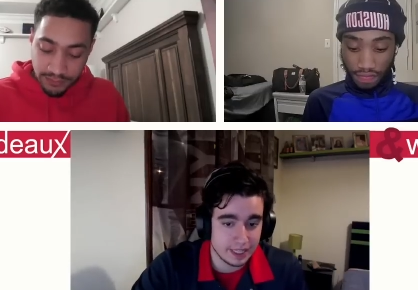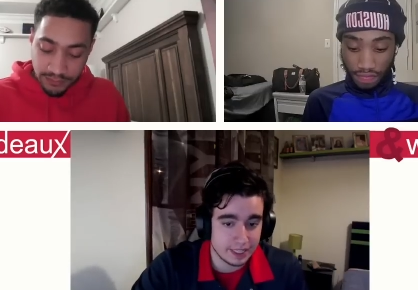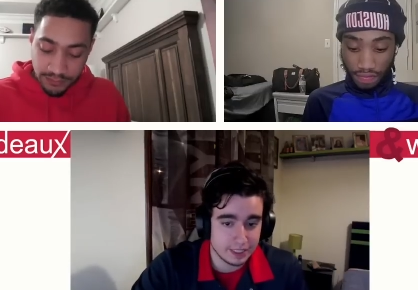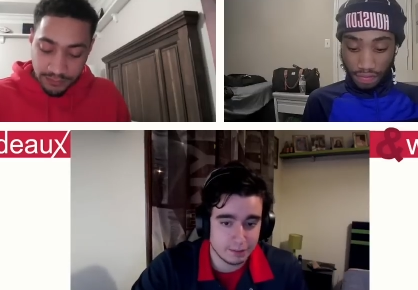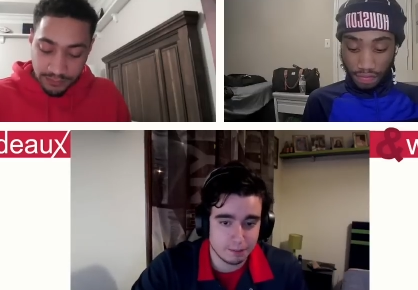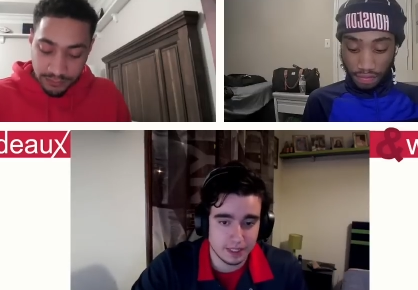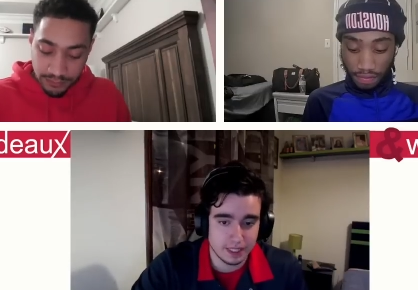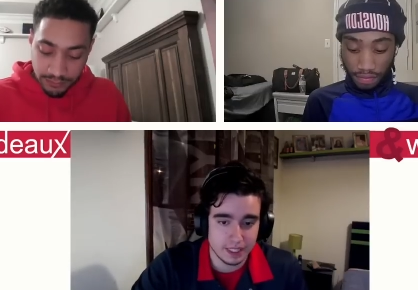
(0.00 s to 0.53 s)
Speaker 1: That's
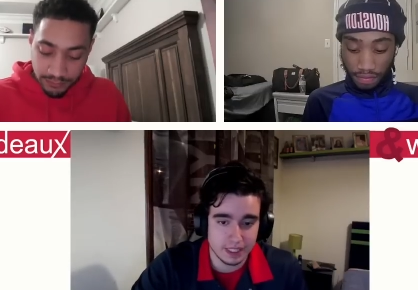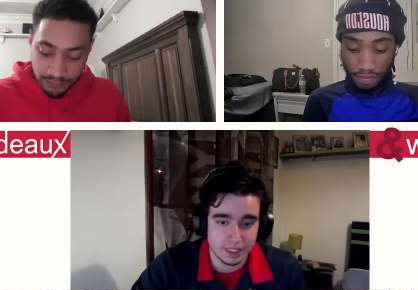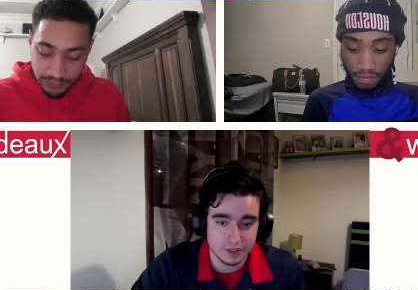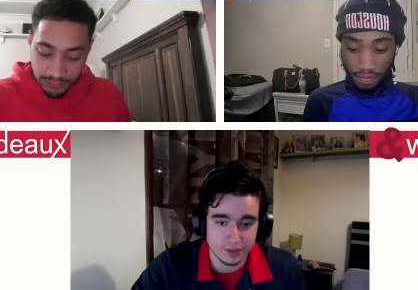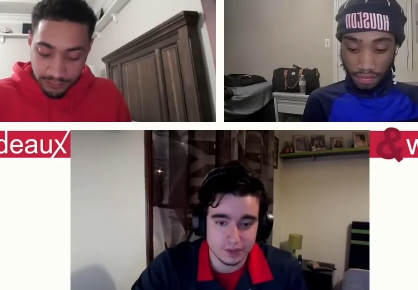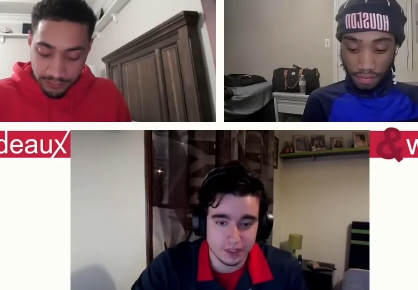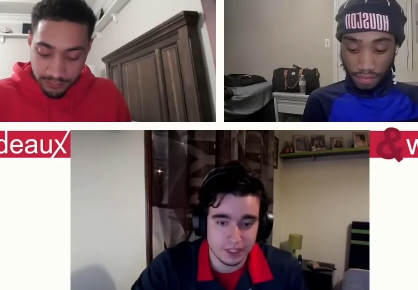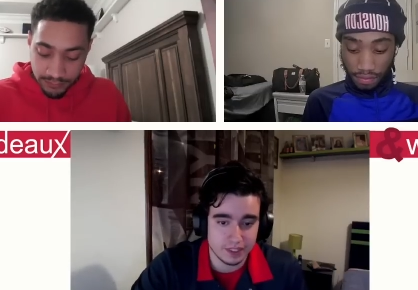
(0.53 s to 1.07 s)
P A
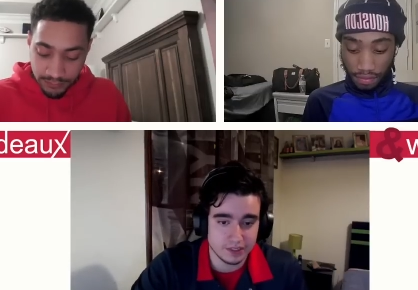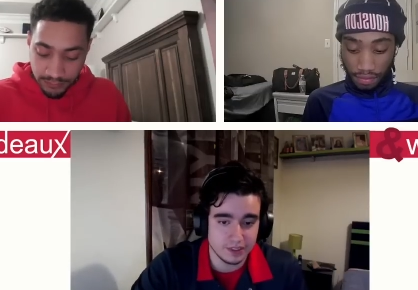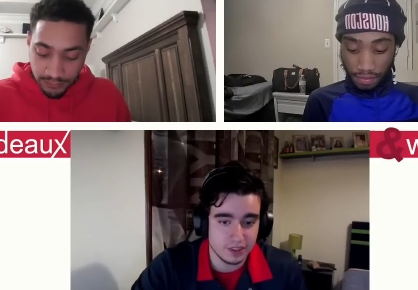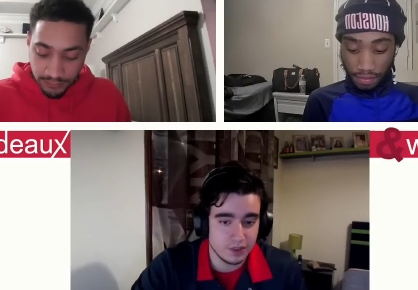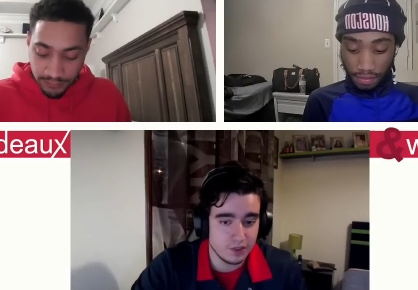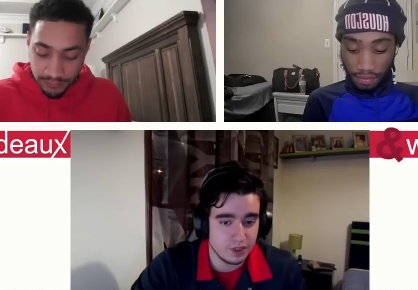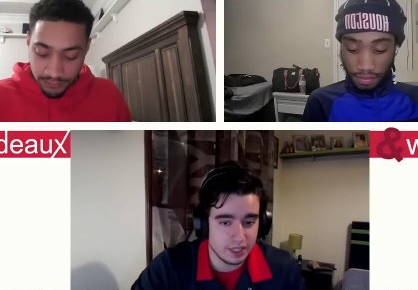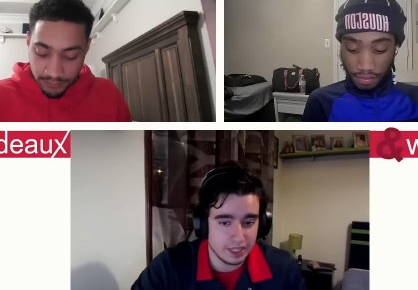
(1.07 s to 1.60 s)
U L
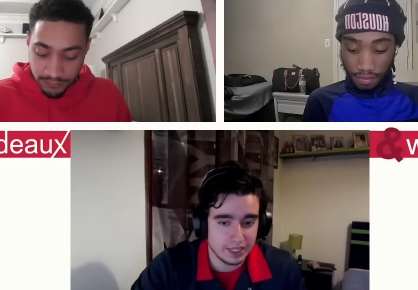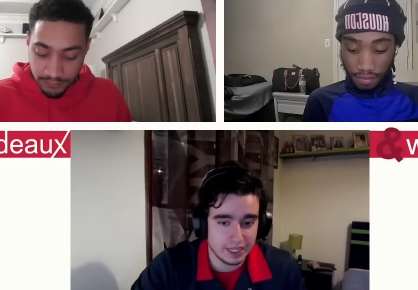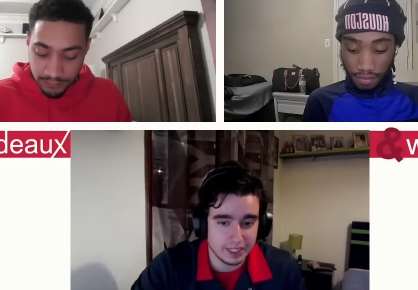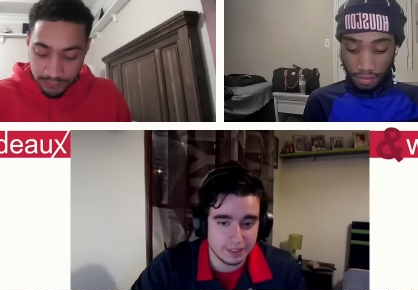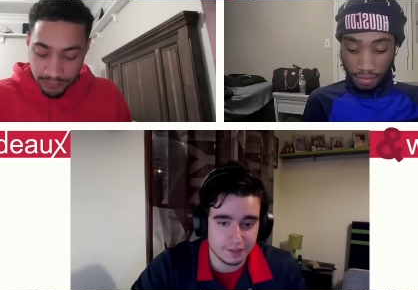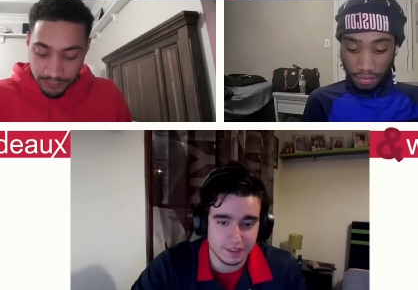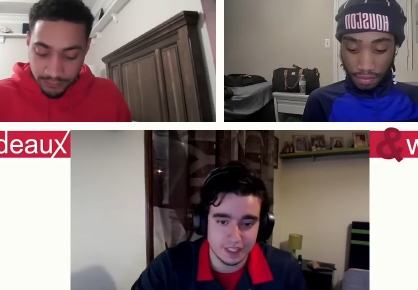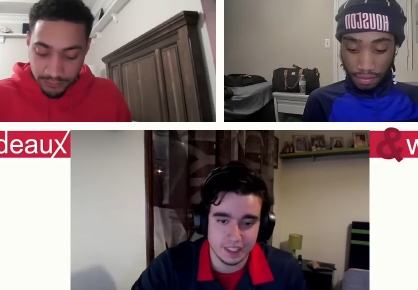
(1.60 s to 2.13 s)
O A L
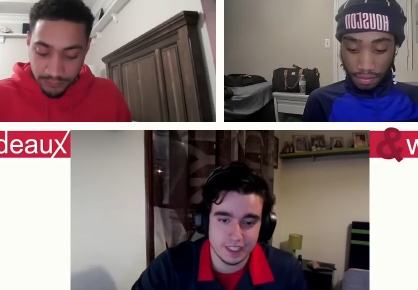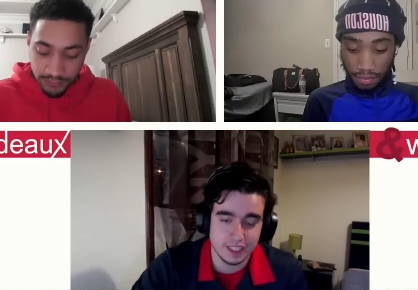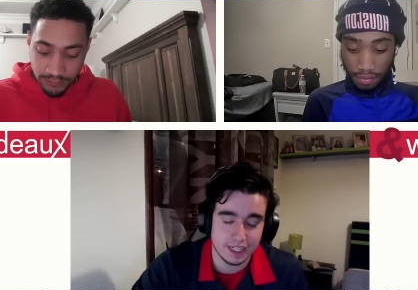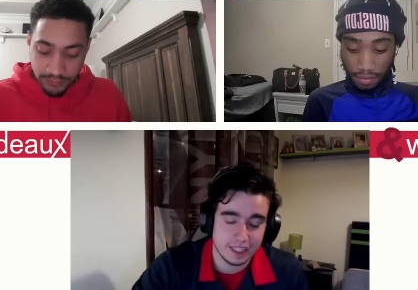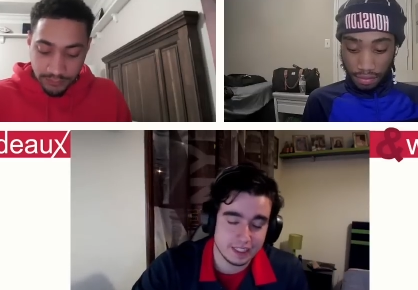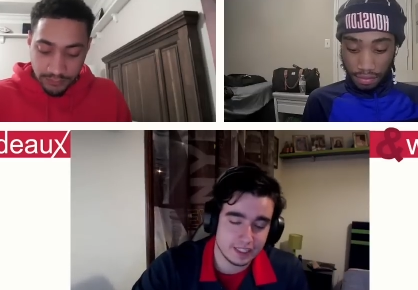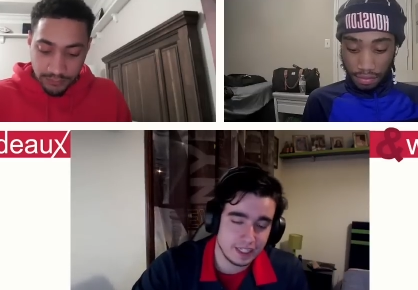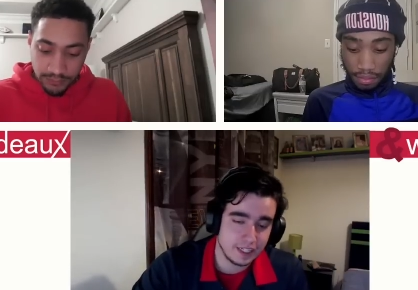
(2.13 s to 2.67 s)
V E
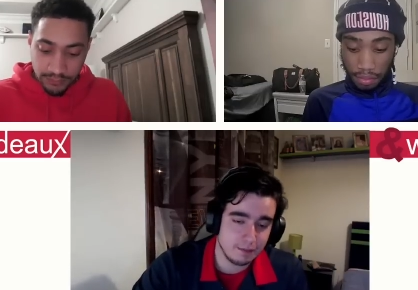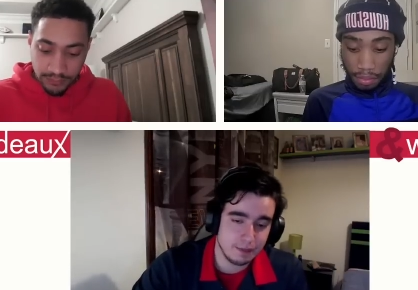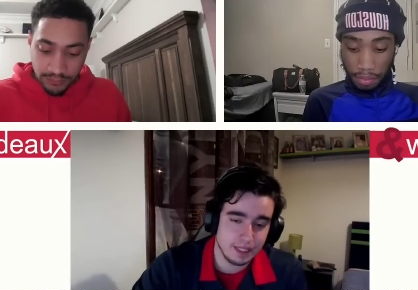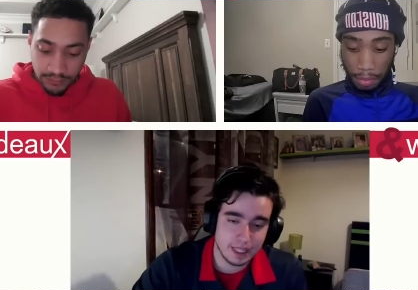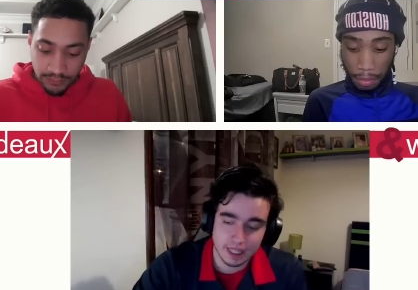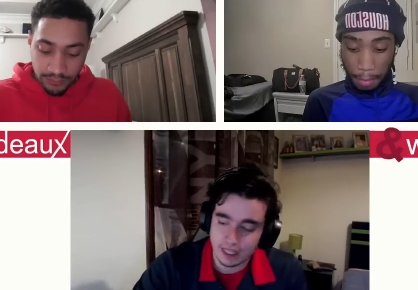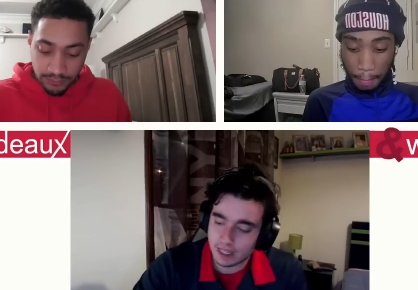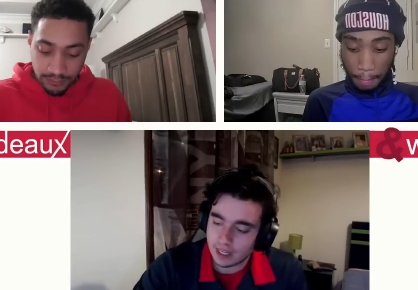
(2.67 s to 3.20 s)
S
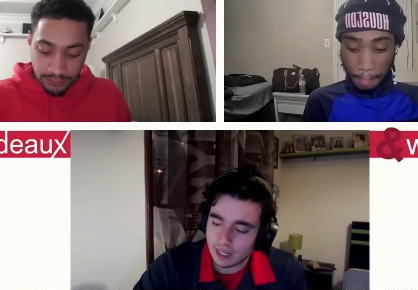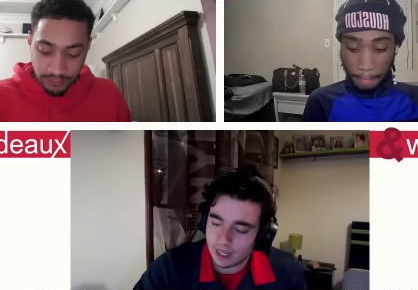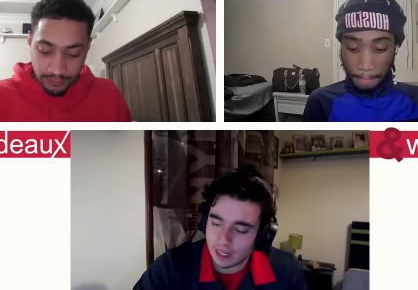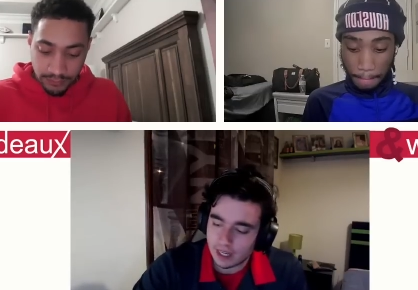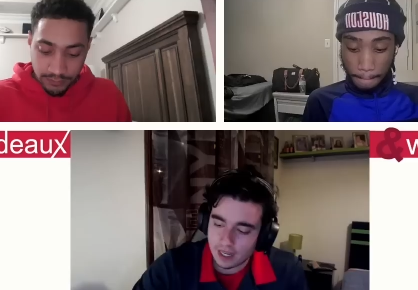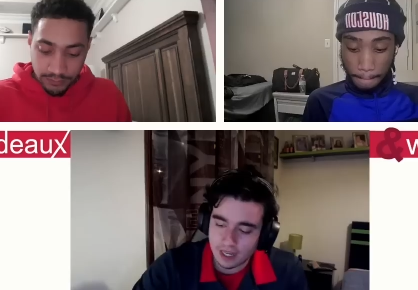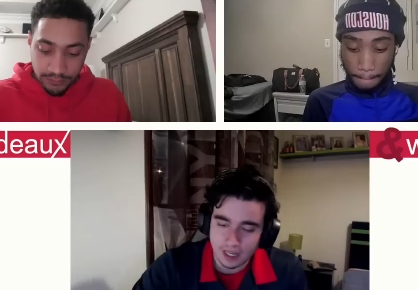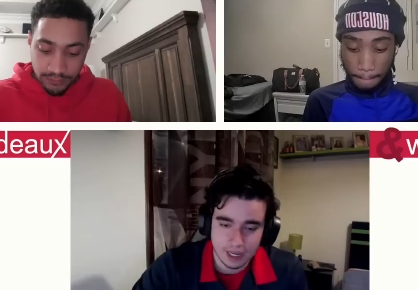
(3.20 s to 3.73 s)
NBA.
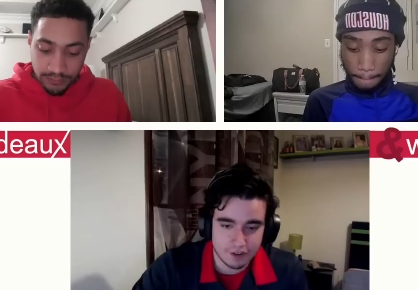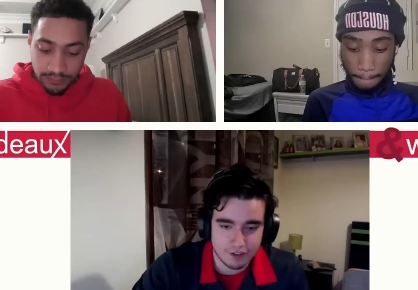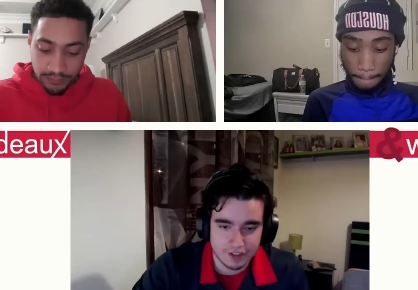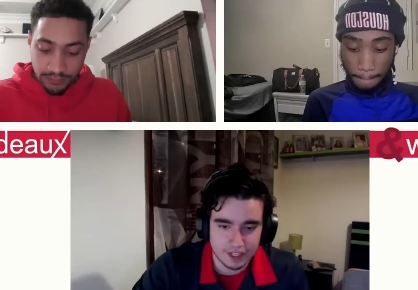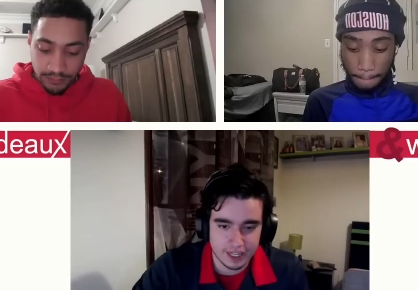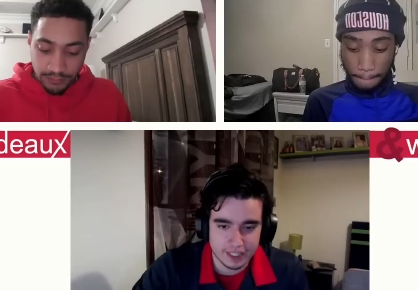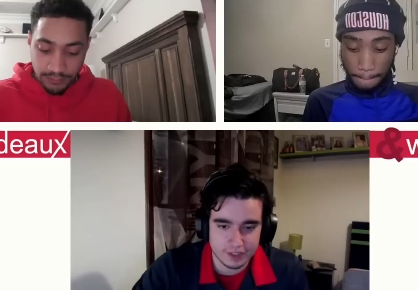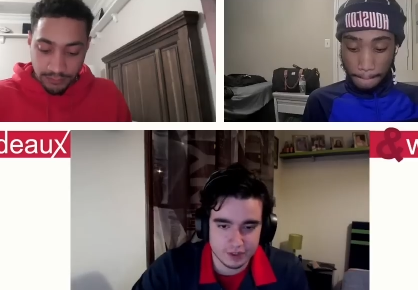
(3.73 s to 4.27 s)

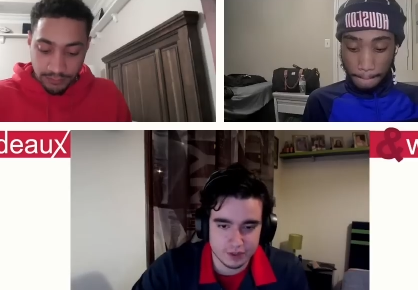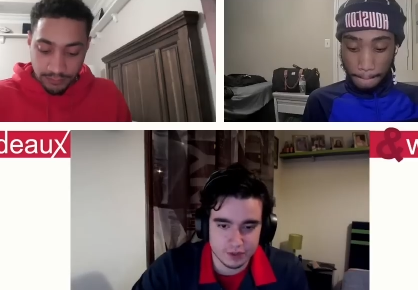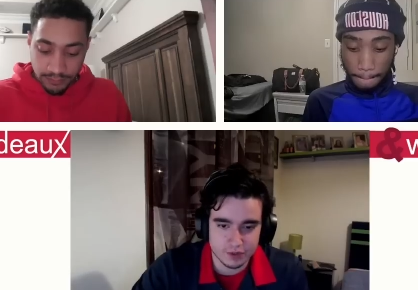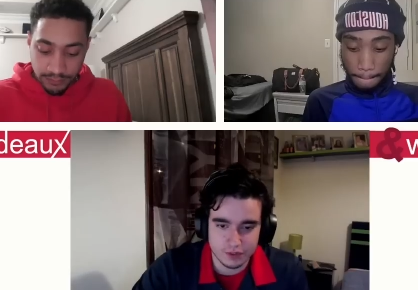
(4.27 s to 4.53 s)
Everything I do